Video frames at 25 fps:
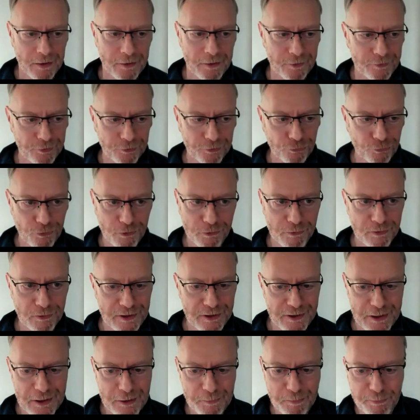
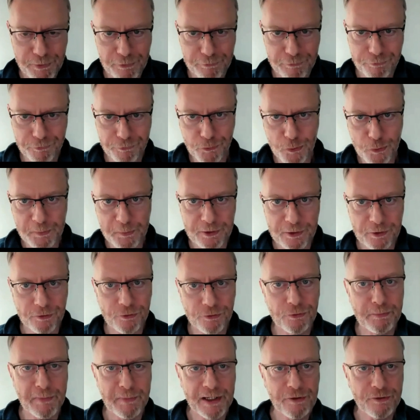describe
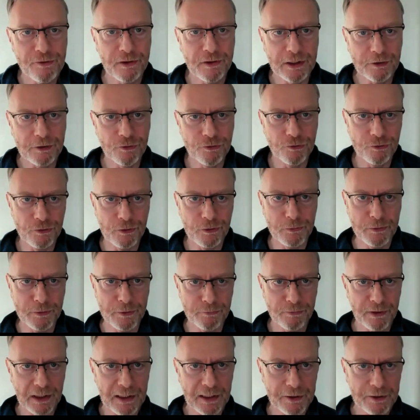performance metrics and so on
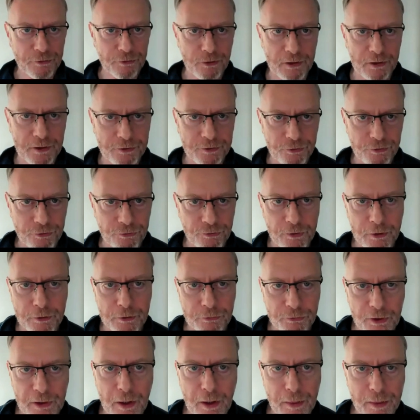of electrolyzers and those
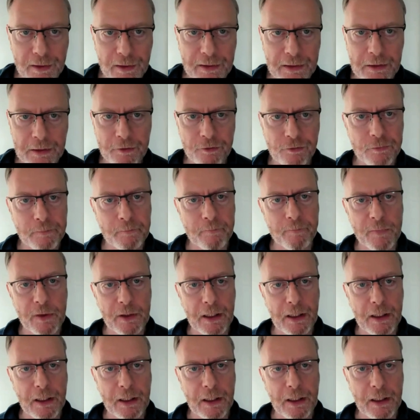kind of things.